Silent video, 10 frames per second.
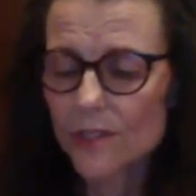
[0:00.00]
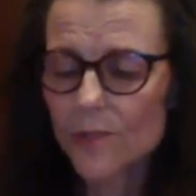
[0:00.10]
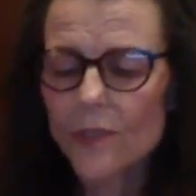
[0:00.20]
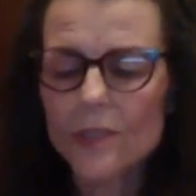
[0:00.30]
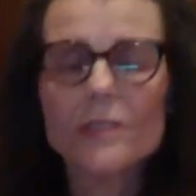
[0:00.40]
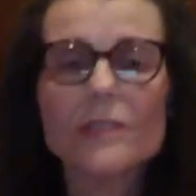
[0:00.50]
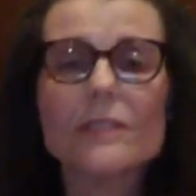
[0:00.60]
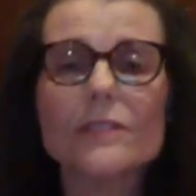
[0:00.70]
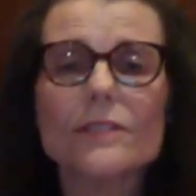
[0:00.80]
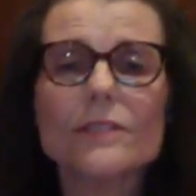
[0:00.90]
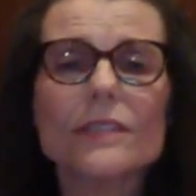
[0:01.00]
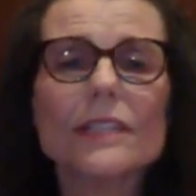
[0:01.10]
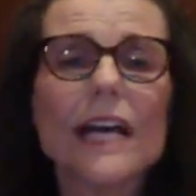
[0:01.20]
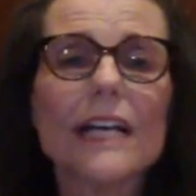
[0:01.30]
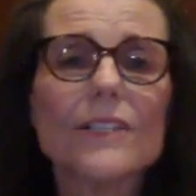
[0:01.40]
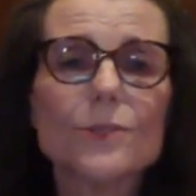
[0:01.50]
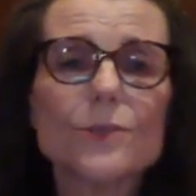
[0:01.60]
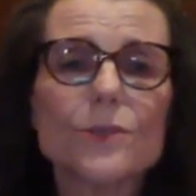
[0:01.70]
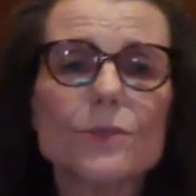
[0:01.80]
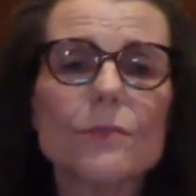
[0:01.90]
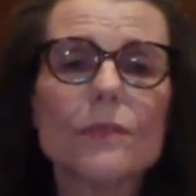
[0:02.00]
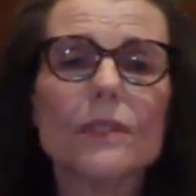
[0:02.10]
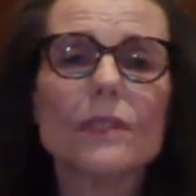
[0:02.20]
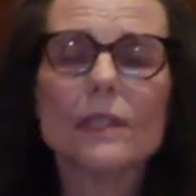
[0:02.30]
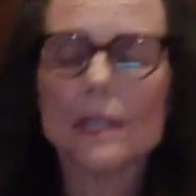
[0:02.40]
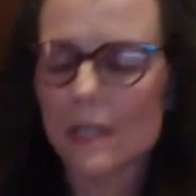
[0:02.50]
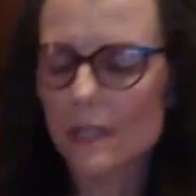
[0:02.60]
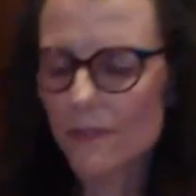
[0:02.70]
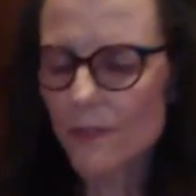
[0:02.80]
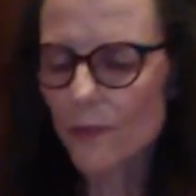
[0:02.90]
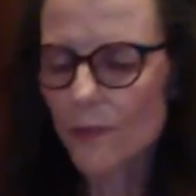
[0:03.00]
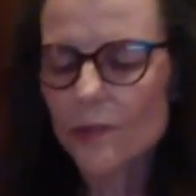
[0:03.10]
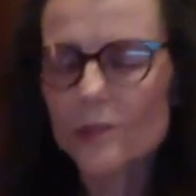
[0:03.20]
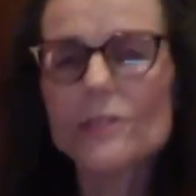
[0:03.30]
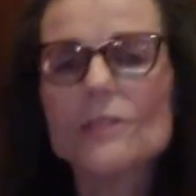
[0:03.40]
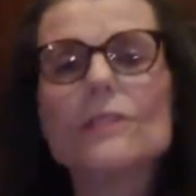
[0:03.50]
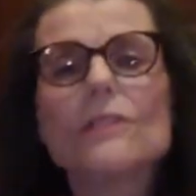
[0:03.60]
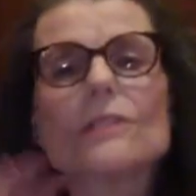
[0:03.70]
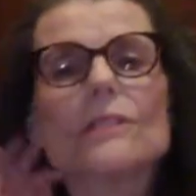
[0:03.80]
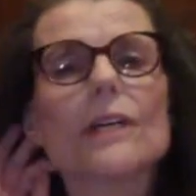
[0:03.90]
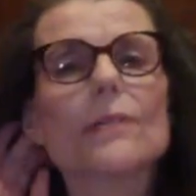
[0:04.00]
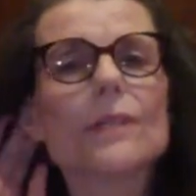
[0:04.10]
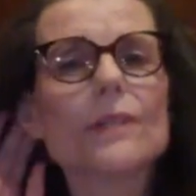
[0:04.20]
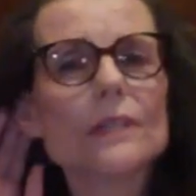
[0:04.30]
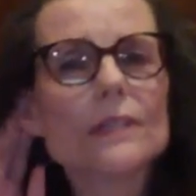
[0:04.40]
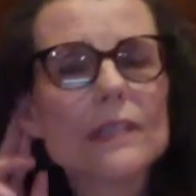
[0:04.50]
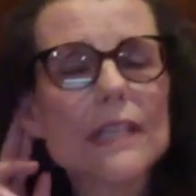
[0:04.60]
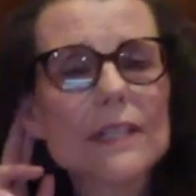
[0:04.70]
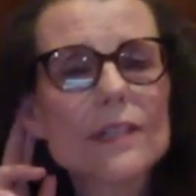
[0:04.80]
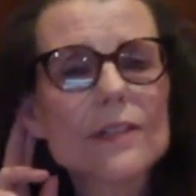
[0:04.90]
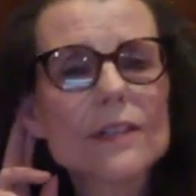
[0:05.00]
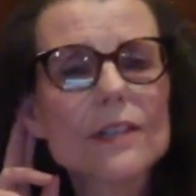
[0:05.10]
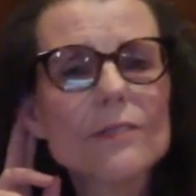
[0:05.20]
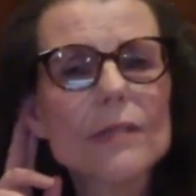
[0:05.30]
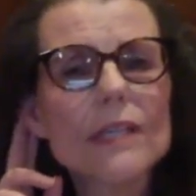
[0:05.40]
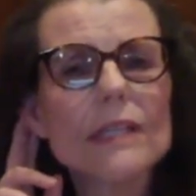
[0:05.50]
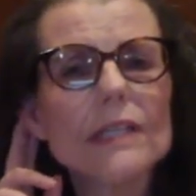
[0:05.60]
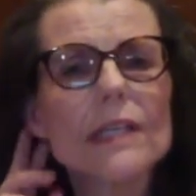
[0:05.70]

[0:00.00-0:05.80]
She walks into the classroom of the woods. I'm hearing a little echo there, May.